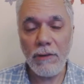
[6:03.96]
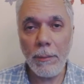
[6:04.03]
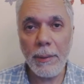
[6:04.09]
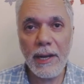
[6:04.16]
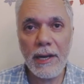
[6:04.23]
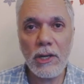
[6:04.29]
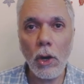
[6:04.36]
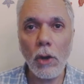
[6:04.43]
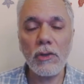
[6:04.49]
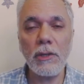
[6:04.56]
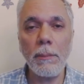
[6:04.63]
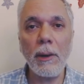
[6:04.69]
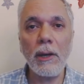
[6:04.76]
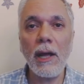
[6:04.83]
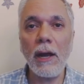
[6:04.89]
Everybody
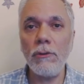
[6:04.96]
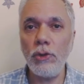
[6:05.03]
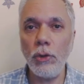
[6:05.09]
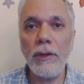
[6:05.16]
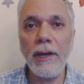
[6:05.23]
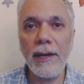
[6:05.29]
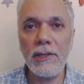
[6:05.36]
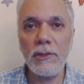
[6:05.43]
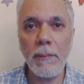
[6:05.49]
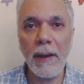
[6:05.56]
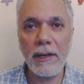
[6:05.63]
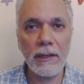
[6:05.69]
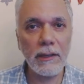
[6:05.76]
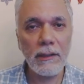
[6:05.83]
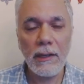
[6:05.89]
talks about how Julia is
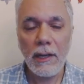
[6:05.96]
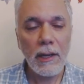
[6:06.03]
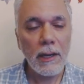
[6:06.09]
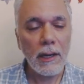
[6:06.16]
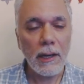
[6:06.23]
better.